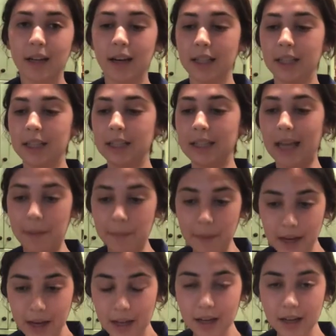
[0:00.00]
a
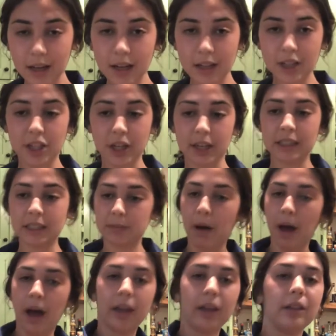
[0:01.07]
lemon just
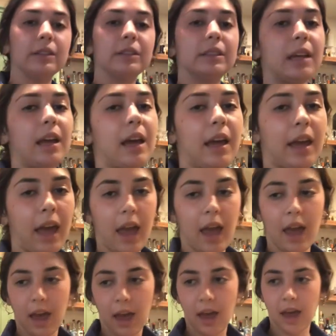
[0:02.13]
by using
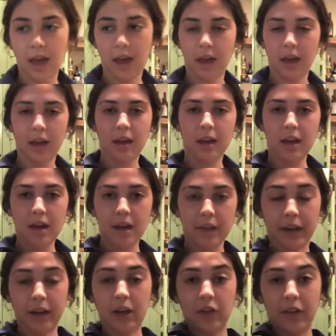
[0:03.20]
a
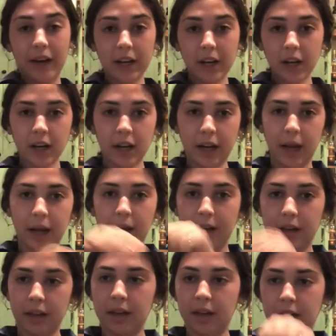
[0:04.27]
grater, and I
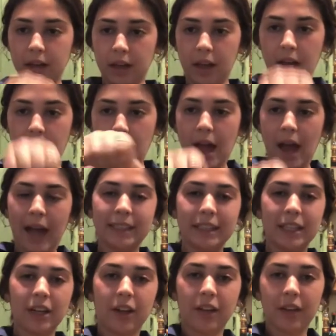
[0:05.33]

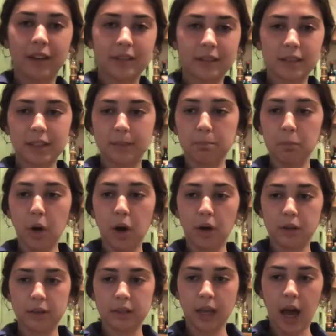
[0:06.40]
did it on the
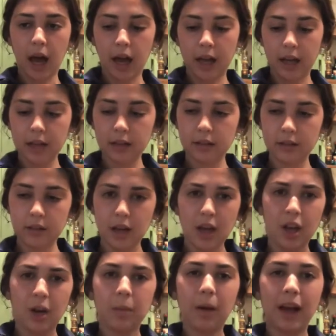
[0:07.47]
small side.
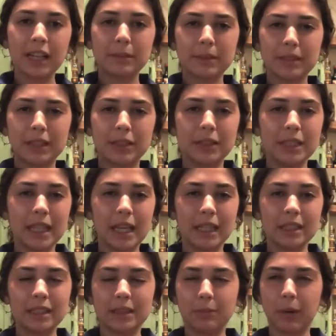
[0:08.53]
You're probably supposed to use
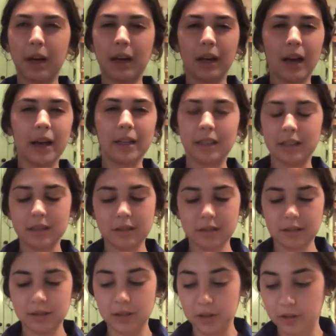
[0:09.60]
this, but I didn't
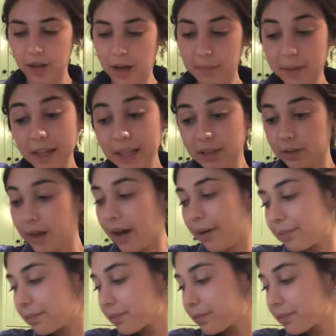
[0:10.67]
do that, but that's okay.